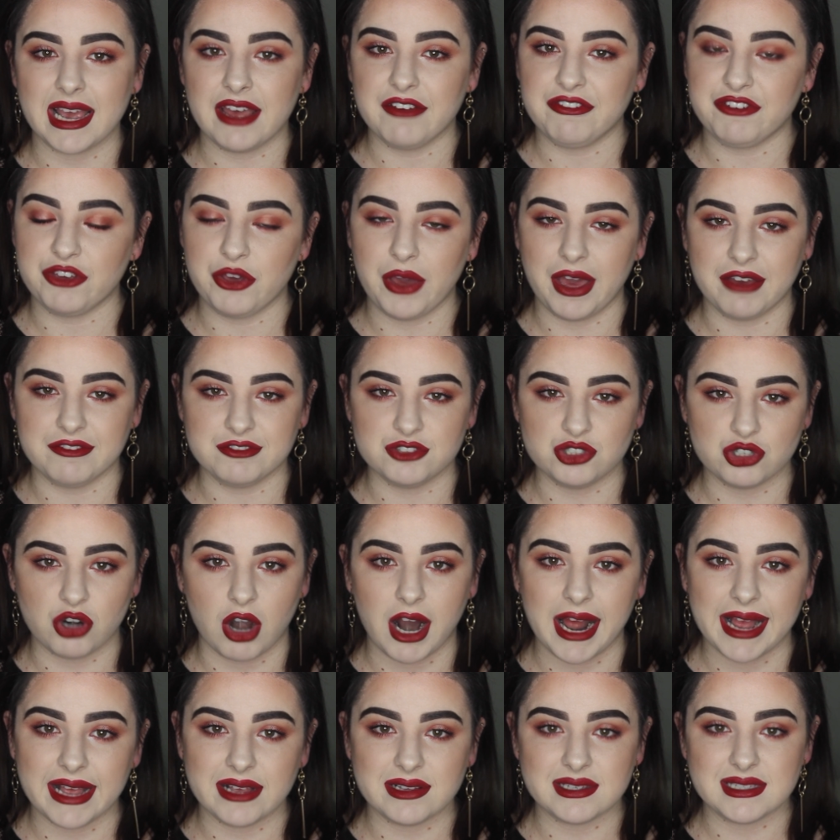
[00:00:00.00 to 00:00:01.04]
if you have
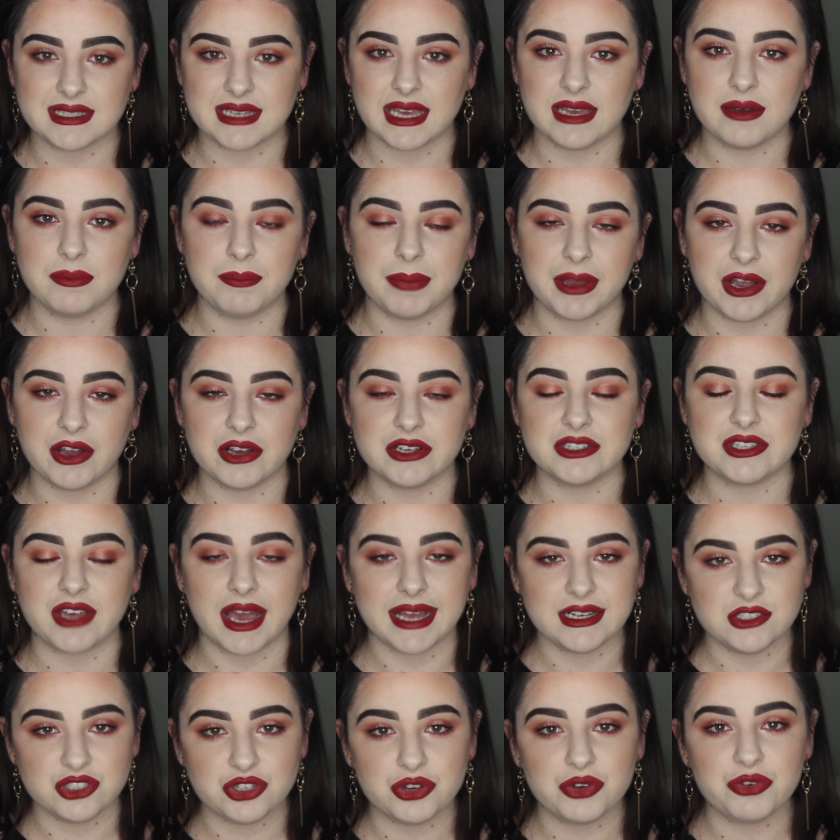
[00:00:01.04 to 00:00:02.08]
drier skin because
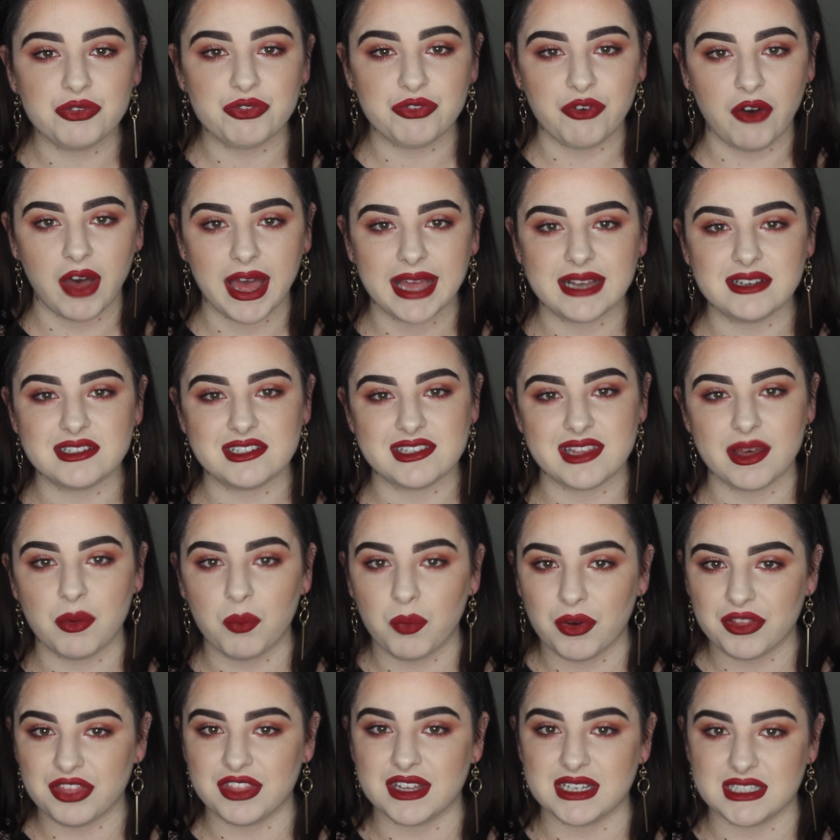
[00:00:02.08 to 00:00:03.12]
I do find that
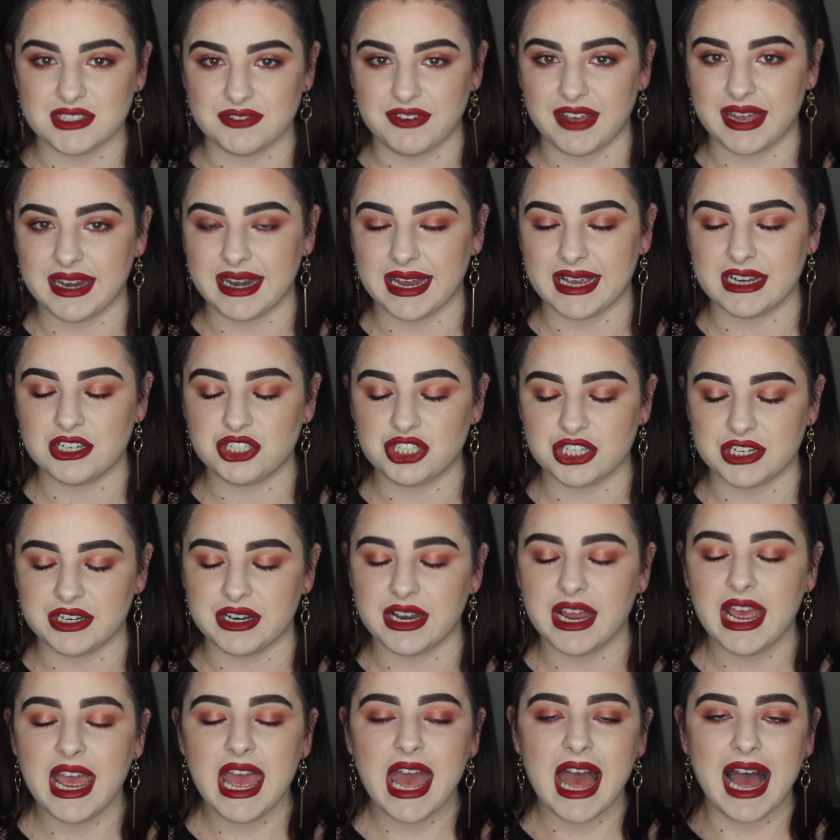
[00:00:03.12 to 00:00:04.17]
with this
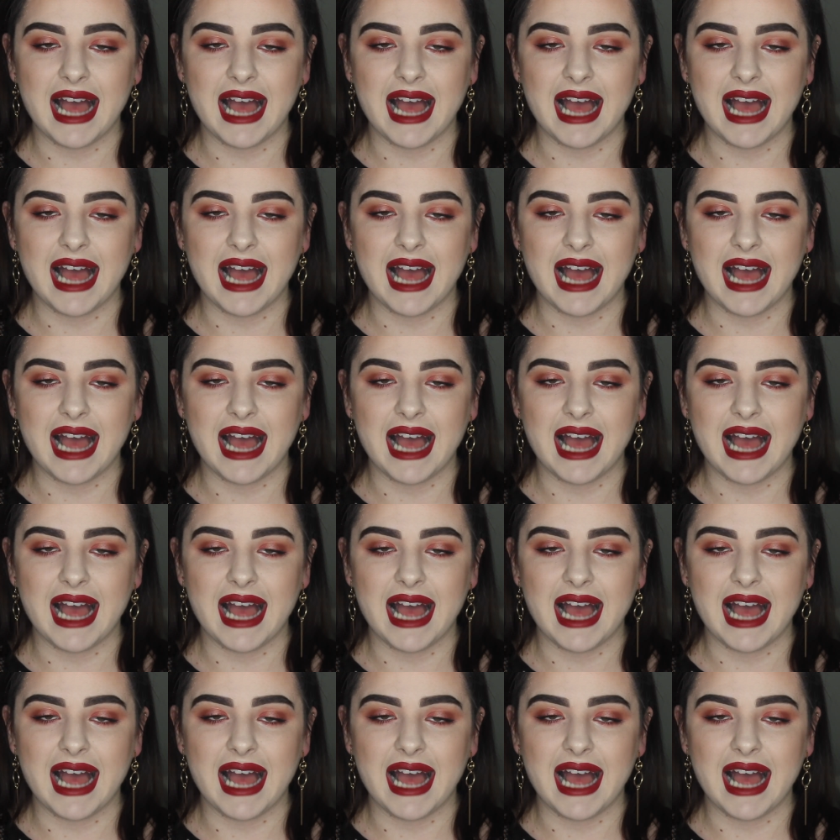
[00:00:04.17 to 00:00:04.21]
foundation